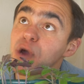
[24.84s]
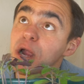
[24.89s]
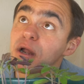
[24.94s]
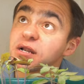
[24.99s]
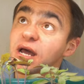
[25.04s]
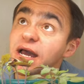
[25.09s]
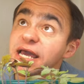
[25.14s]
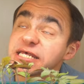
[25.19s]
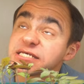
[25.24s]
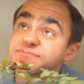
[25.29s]
grow
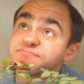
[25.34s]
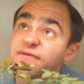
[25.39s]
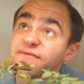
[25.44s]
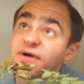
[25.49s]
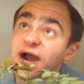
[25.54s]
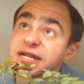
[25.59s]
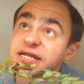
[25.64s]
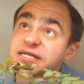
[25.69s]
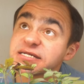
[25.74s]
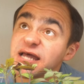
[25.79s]
lights
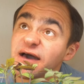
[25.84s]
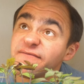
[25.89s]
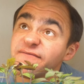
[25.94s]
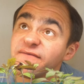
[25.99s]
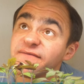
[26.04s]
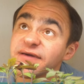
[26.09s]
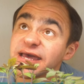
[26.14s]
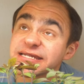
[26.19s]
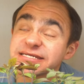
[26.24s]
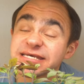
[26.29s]
provide
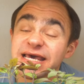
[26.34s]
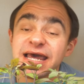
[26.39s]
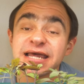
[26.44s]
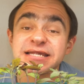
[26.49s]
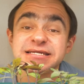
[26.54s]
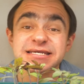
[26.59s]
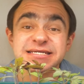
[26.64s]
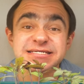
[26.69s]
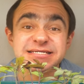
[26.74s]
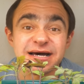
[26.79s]
enough of it
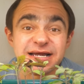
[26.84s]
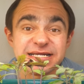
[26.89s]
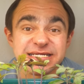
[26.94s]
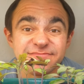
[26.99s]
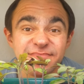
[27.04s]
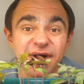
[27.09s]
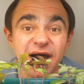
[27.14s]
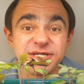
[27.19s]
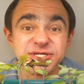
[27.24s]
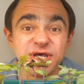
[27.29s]
to start
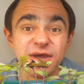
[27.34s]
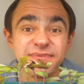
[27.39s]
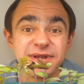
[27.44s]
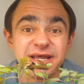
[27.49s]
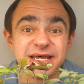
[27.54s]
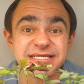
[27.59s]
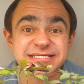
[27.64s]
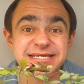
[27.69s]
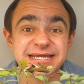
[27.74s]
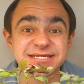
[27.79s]
tomato
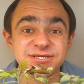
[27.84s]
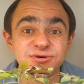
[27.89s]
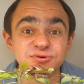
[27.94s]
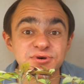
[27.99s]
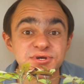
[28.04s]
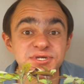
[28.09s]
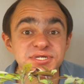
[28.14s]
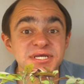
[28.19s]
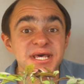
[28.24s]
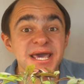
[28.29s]
plants
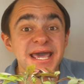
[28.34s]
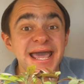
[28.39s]
indoors